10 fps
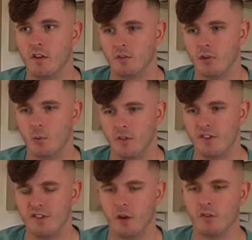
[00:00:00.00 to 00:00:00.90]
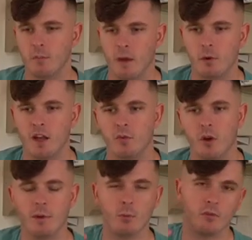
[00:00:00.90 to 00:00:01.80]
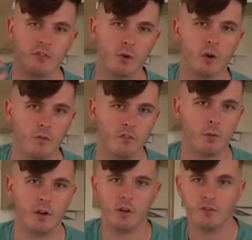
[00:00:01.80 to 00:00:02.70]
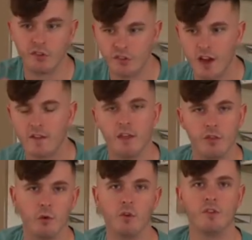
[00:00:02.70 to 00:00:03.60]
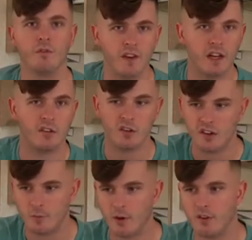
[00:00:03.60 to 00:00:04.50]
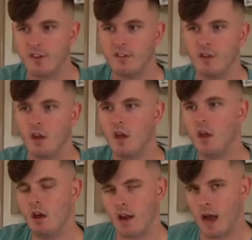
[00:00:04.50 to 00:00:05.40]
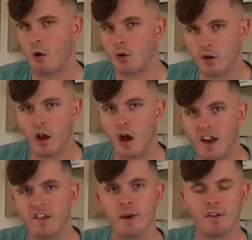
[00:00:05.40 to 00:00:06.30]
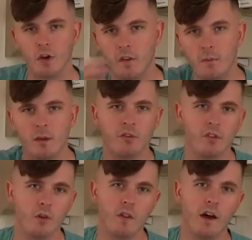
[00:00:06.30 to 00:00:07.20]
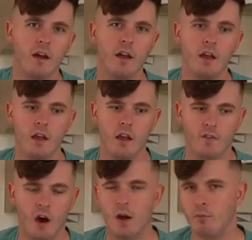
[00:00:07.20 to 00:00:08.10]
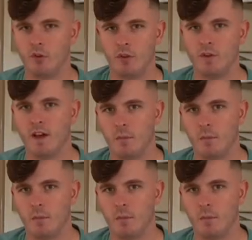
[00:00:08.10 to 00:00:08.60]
as I really want this channel to be a place where people feel comfortable enough to share their thoughts and feelings and experiences, and how can I expect other people to do that if I'm not doing that